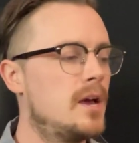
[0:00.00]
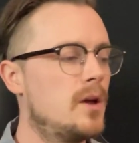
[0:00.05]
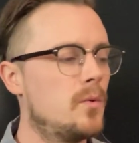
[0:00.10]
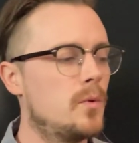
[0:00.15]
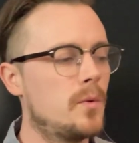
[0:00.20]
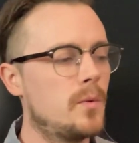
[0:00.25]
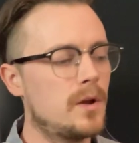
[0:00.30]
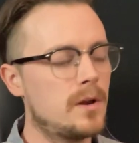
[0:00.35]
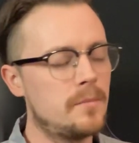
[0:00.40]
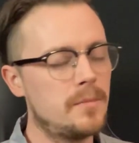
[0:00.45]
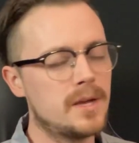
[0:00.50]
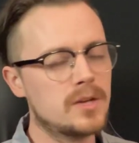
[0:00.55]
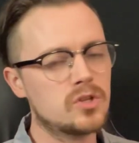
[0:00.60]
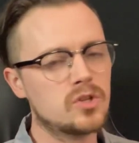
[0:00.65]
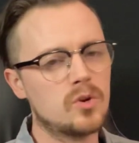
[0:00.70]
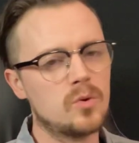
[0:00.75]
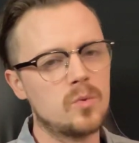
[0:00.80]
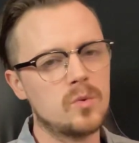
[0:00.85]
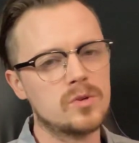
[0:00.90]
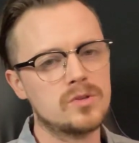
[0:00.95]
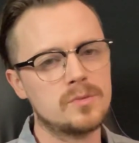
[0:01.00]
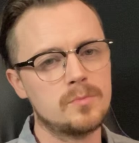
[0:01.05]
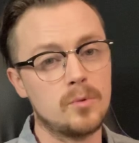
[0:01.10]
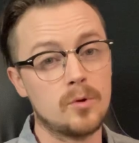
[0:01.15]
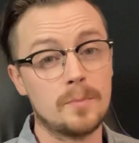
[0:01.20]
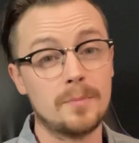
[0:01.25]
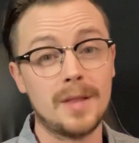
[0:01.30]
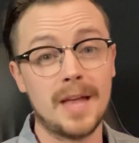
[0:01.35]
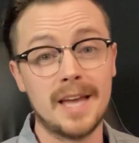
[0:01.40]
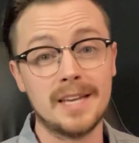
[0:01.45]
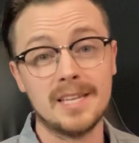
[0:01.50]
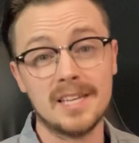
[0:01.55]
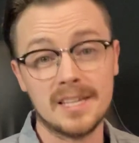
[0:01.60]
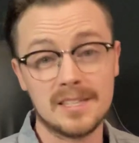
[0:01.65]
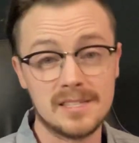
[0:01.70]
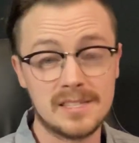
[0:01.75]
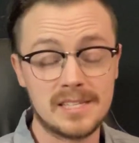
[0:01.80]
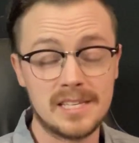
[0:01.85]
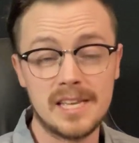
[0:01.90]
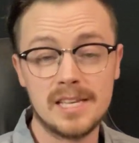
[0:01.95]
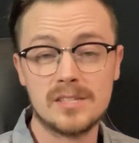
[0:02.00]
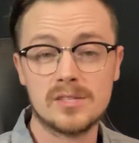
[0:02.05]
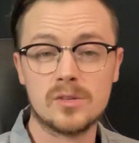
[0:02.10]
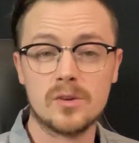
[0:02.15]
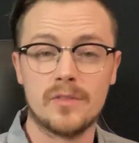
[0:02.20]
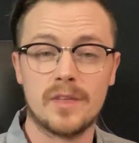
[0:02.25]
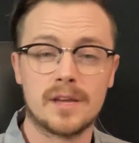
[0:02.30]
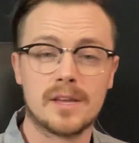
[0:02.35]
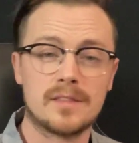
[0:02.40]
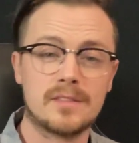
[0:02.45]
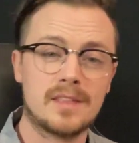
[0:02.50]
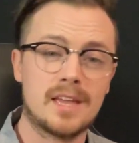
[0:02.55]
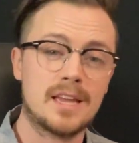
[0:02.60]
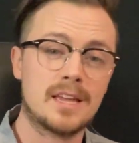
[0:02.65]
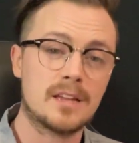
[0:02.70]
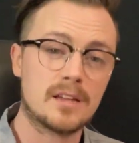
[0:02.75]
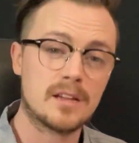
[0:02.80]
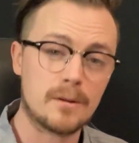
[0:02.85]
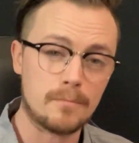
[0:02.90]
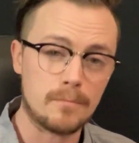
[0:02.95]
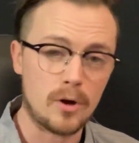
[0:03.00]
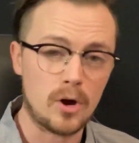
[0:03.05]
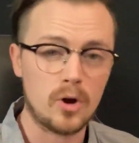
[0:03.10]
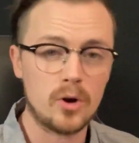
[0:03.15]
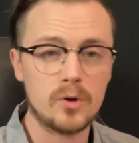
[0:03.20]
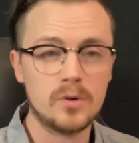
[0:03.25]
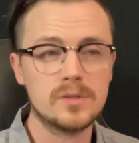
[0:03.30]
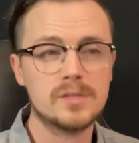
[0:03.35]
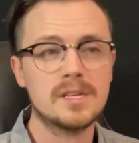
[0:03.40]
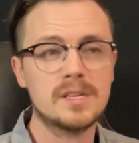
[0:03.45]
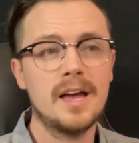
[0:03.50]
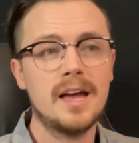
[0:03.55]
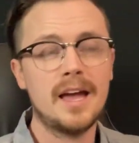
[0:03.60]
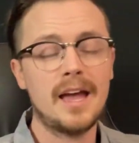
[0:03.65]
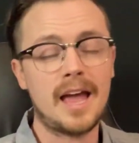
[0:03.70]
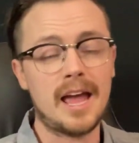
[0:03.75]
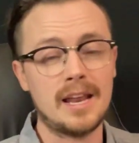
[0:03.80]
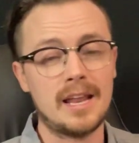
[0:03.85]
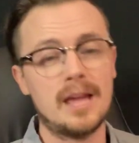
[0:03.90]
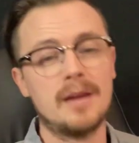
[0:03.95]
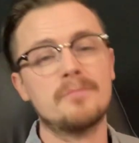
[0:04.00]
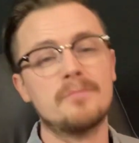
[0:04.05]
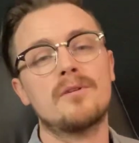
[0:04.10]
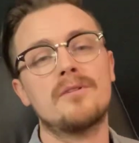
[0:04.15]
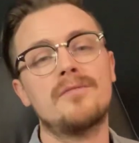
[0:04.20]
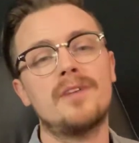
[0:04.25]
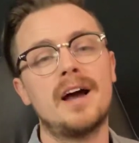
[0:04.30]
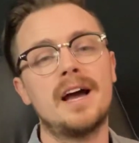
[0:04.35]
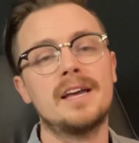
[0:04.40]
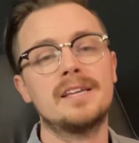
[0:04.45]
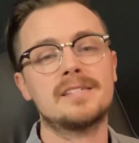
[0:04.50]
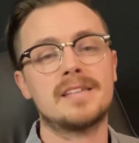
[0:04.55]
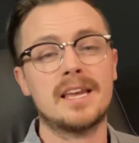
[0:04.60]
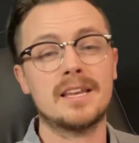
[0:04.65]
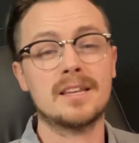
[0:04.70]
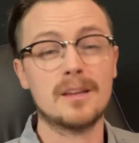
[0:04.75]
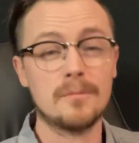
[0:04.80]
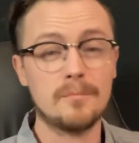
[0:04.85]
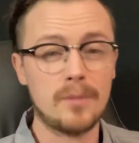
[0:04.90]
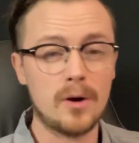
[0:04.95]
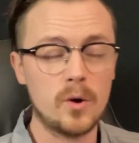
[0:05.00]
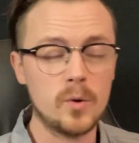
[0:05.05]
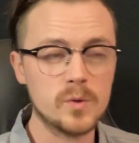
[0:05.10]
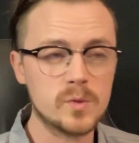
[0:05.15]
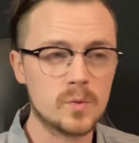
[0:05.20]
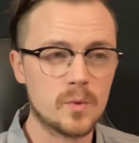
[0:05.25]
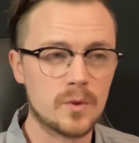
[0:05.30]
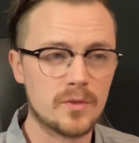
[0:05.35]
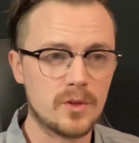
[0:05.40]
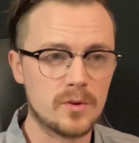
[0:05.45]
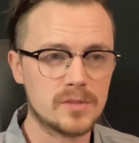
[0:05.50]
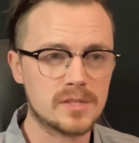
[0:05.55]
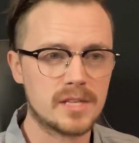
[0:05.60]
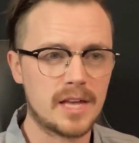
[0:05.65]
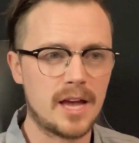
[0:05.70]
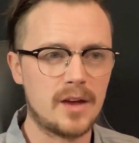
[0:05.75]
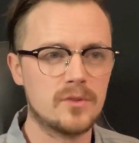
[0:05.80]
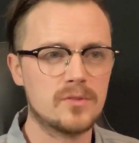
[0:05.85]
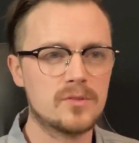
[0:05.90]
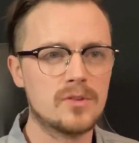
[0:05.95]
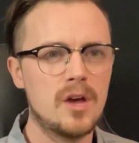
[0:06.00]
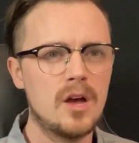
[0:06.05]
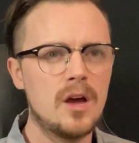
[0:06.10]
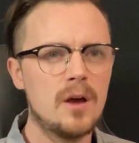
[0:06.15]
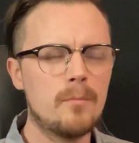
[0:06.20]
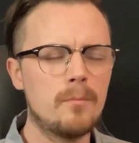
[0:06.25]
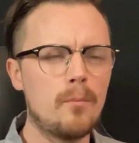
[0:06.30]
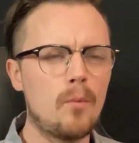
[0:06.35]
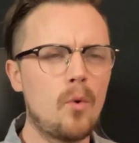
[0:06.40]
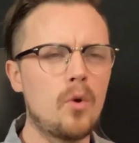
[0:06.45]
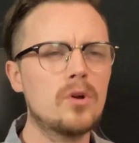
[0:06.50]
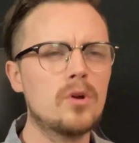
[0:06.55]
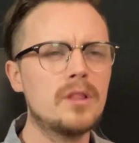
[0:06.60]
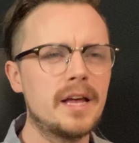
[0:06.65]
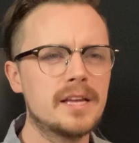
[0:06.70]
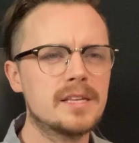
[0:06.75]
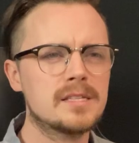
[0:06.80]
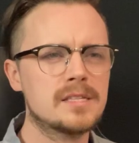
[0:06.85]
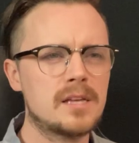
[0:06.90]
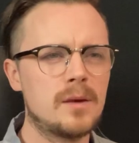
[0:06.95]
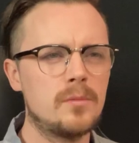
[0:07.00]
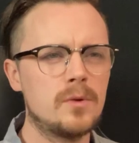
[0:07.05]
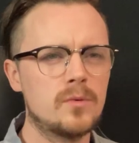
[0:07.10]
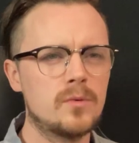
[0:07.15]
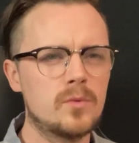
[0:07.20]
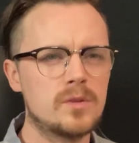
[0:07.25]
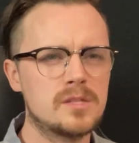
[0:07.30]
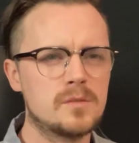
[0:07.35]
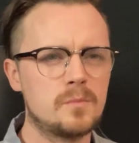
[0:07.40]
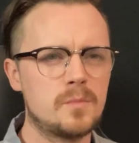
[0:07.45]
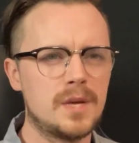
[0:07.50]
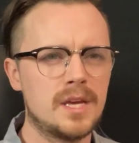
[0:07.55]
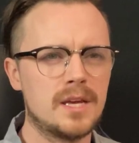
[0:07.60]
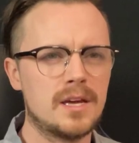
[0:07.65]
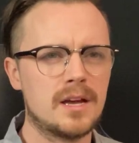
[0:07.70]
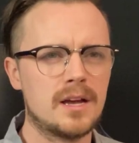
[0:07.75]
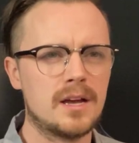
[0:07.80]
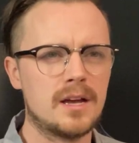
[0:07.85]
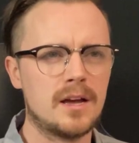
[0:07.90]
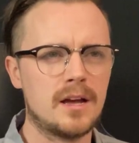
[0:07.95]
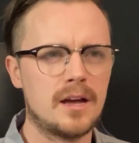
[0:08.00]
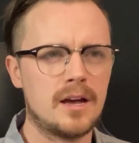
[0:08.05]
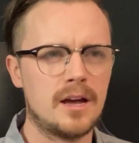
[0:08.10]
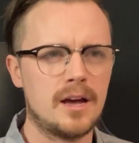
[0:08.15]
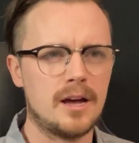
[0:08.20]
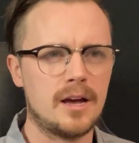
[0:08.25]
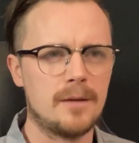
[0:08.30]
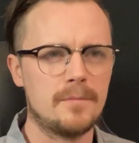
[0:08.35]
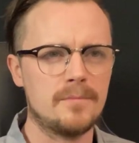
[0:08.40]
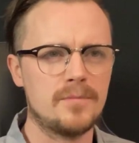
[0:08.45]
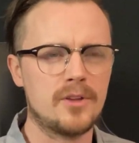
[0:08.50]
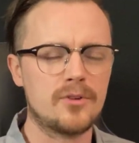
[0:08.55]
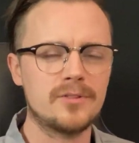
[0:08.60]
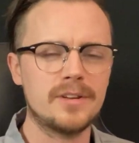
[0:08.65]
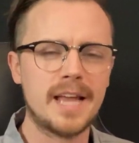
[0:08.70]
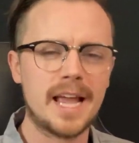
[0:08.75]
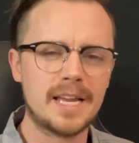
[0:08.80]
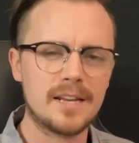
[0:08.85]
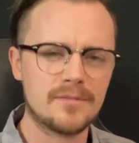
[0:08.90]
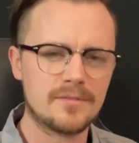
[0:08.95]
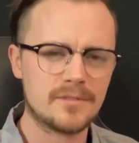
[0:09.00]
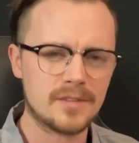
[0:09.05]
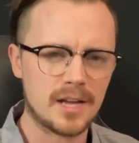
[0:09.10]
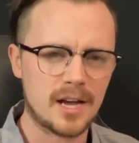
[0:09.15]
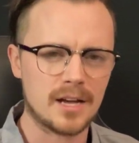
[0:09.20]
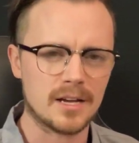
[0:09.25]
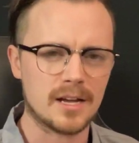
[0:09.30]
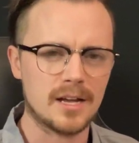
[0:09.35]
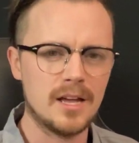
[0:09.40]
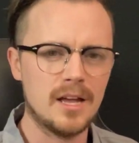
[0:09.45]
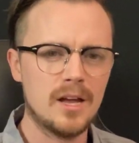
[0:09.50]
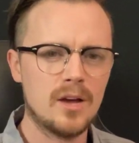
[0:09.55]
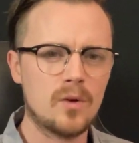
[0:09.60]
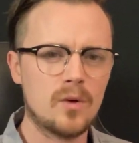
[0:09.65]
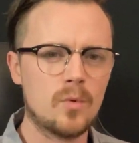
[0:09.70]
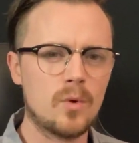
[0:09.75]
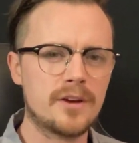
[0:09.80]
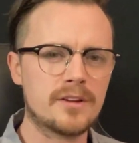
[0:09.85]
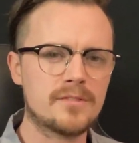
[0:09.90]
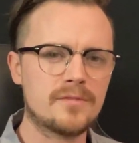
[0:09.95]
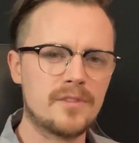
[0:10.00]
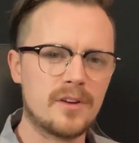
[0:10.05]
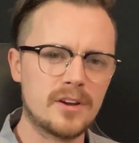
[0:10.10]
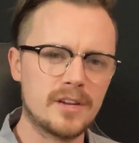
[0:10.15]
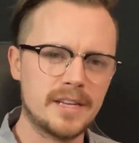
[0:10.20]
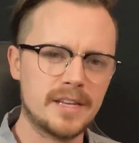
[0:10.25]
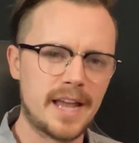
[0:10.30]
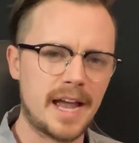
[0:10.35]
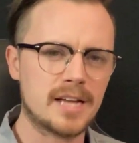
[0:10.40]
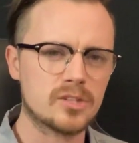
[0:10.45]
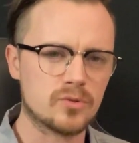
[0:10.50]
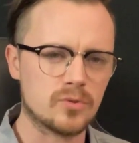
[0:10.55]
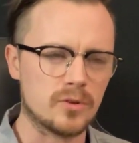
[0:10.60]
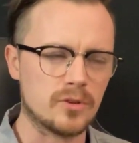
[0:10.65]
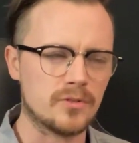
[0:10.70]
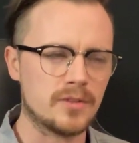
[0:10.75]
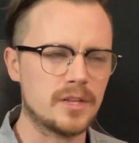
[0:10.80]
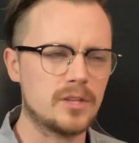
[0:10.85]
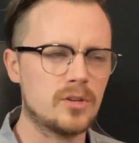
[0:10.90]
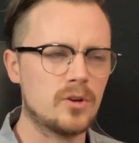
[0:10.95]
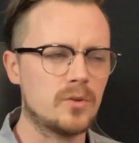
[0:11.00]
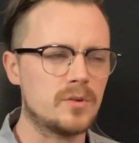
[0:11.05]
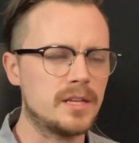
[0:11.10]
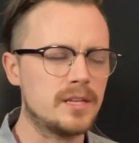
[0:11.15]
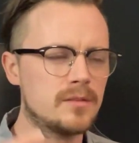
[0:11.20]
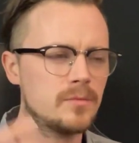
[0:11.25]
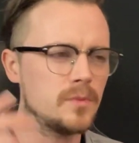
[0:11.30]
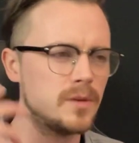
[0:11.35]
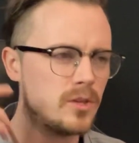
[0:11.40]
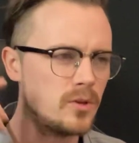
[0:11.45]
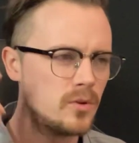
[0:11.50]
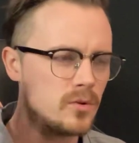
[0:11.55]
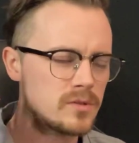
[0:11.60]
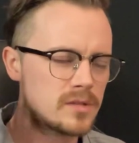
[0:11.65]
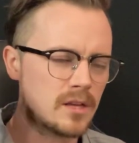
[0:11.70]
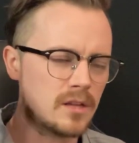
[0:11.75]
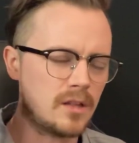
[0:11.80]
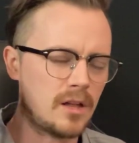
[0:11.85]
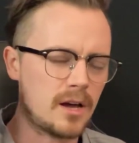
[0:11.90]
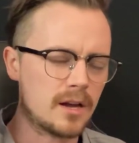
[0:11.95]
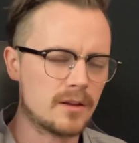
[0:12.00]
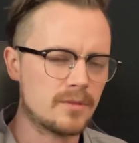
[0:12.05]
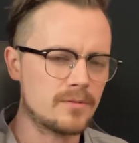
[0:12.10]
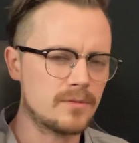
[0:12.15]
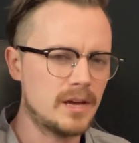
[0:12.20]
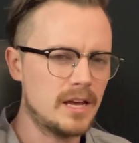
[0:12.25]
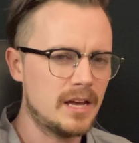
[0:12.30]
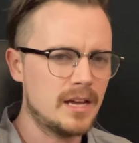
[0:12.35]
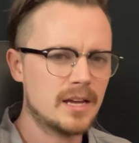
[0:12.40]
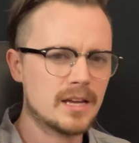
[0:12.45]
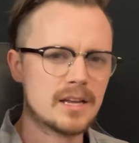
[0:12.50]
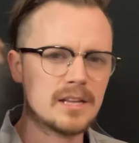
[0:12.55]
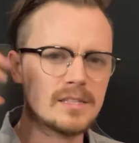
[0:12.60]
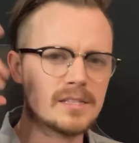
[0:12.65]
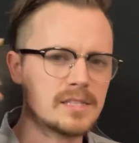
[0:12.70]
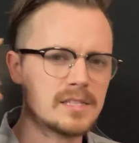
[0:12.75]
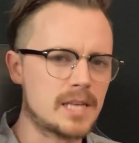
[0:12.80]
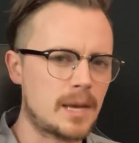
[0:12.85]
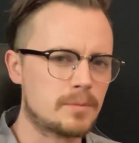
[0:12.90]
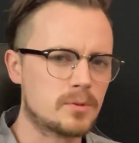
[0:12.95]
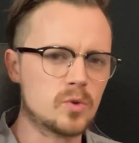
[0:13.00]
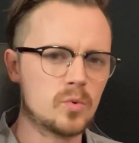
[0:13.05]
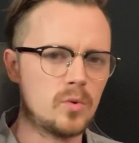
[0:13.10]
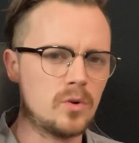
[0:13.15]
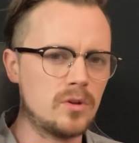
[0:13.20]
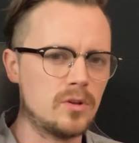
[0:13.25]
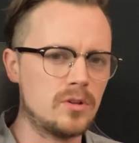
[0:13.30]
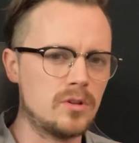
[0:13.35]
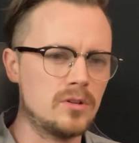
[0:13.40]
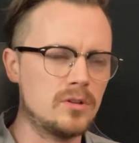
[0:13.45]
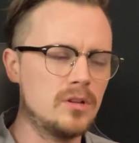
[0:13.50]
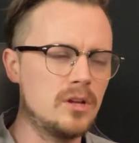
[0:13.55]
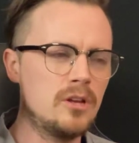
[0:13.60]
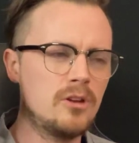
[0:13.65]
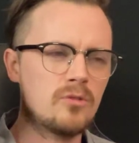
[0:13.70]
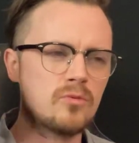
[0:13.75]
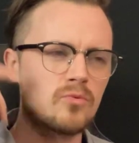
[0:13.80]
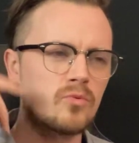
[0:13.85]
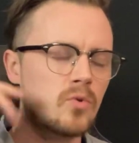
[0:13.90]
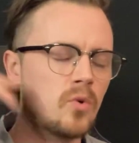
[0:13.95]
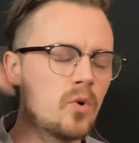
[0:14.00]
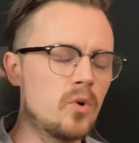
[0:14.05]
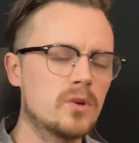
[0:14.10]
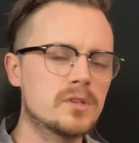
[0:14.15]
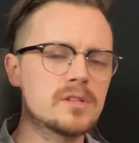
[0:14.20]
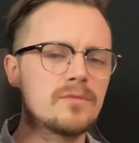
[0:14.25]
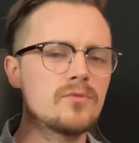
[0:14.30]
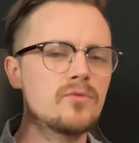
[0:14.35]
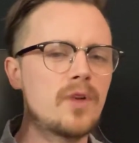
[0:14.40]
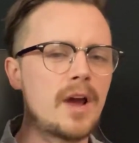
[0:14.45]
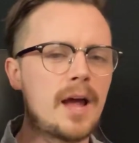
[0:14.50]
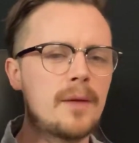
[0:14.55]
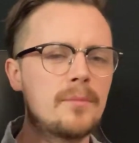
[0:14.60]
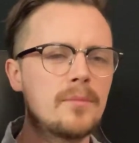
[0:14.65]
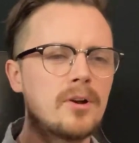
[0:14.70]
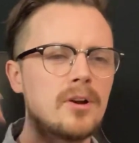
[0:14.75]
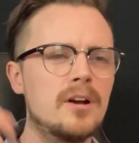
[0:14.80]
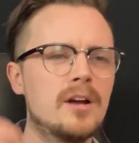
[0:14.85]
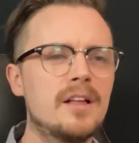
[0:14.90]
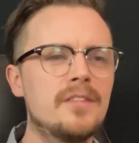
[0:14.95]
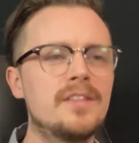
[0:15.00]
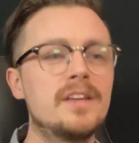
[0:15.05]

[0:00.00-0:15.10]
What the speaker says: We want to make sure we're planting seeds so that they can compose and improvise and compose with those sounds more like someone would speak their native tongue, where it's very natural. They don't need to be using a lot of conceptual rules of grammar.